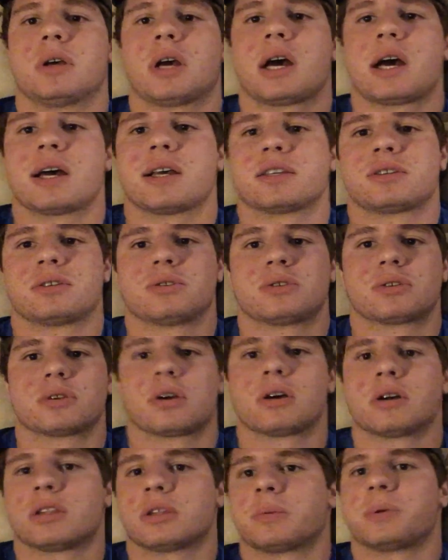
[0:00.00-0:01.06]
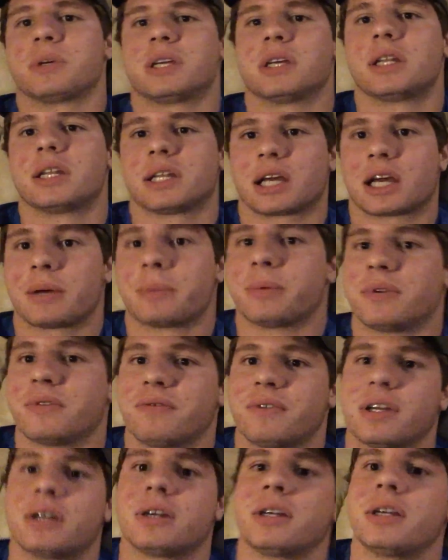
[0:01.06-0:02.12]
As you saw in the beginning, I've been
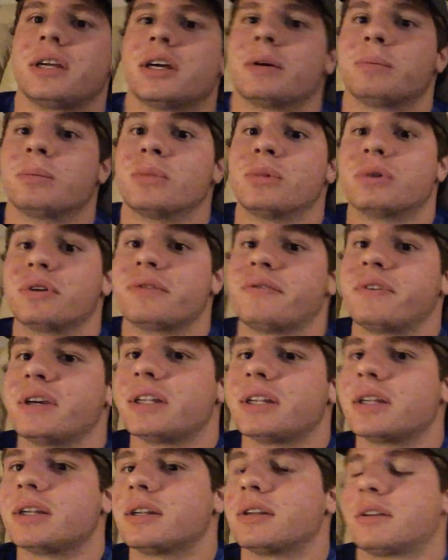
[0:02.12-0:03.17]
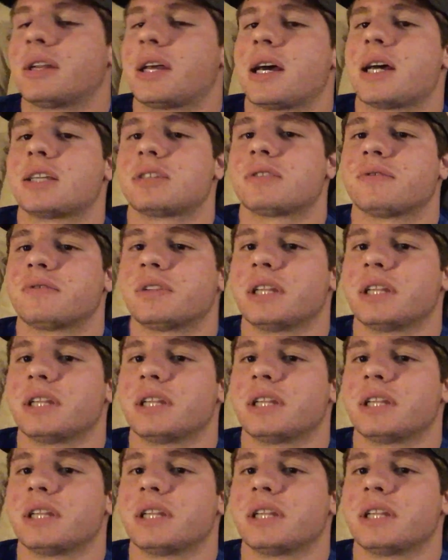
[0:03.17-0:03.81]
very unmotivated as of